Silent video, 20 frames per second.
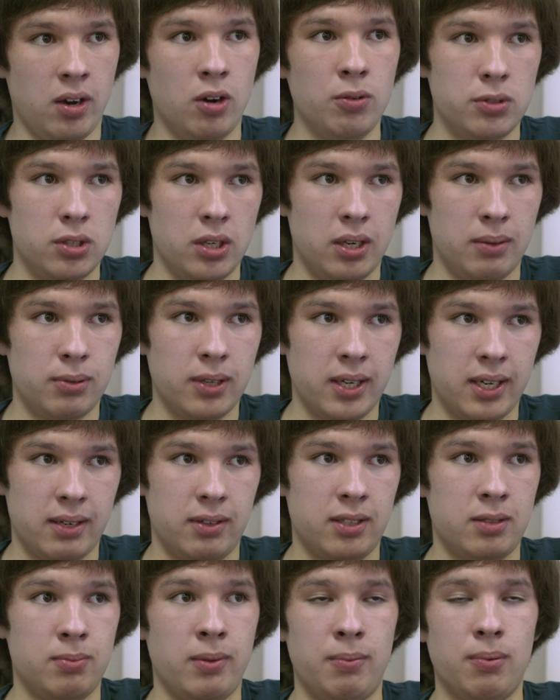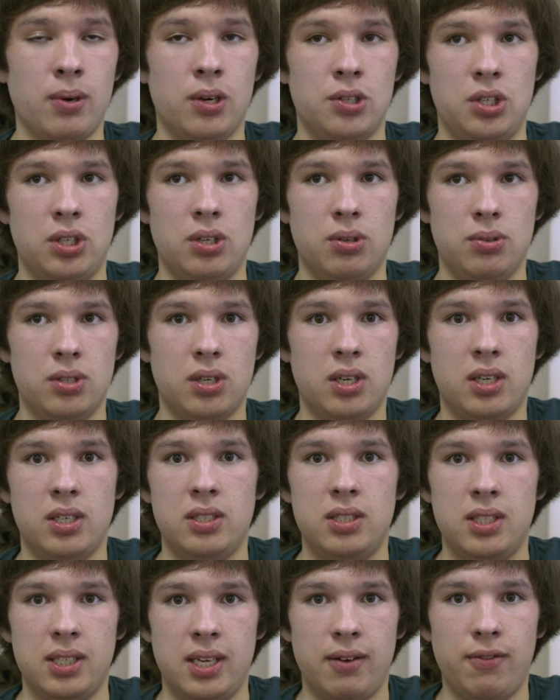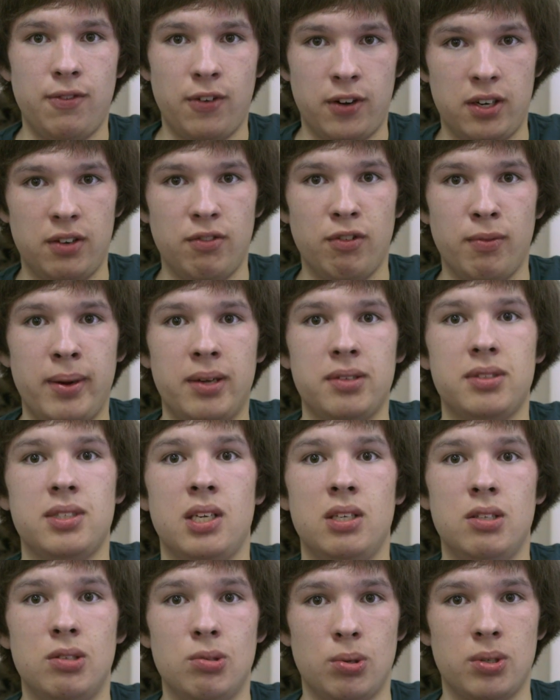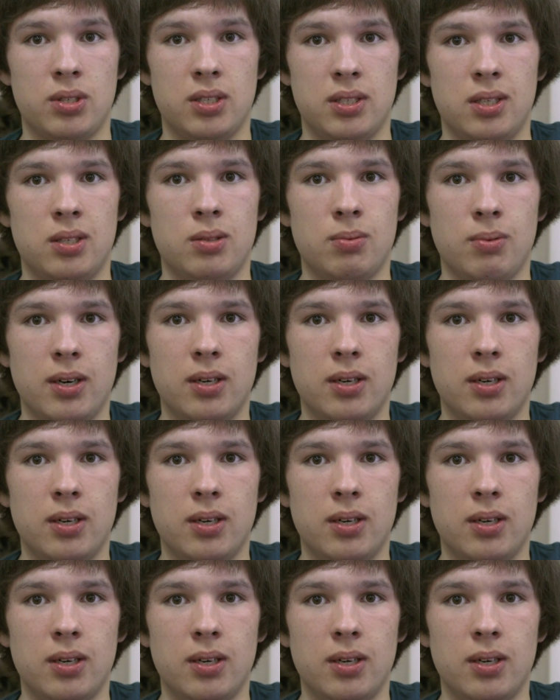I hope to, I plan as my project goes on to get funding from outside sources as